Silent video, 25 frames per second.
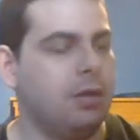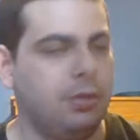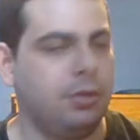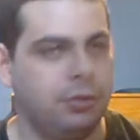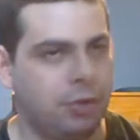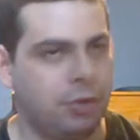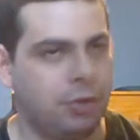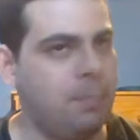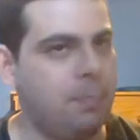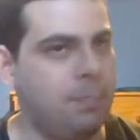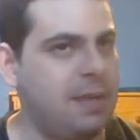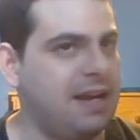
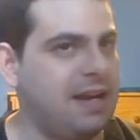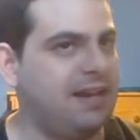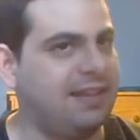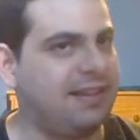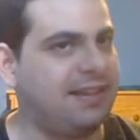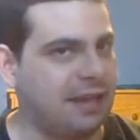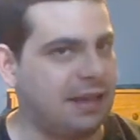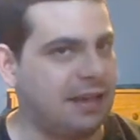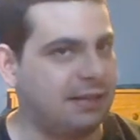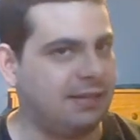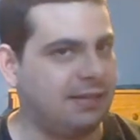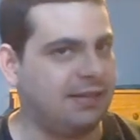don't make
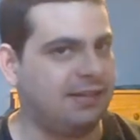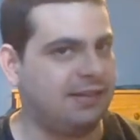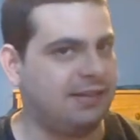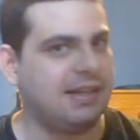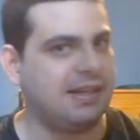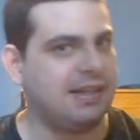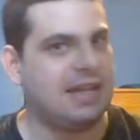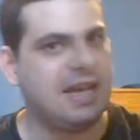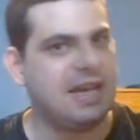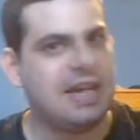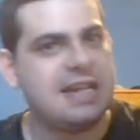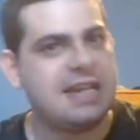sense.
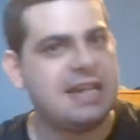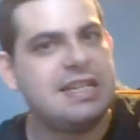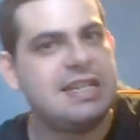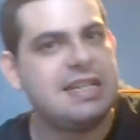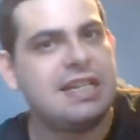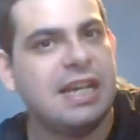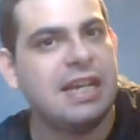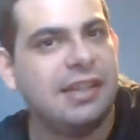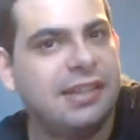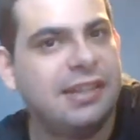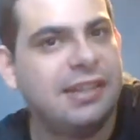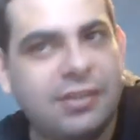
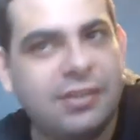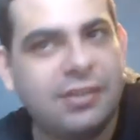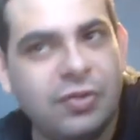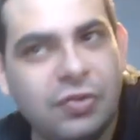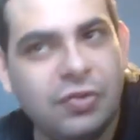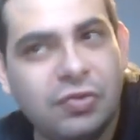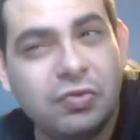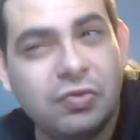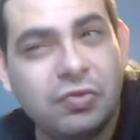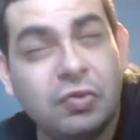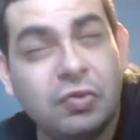It just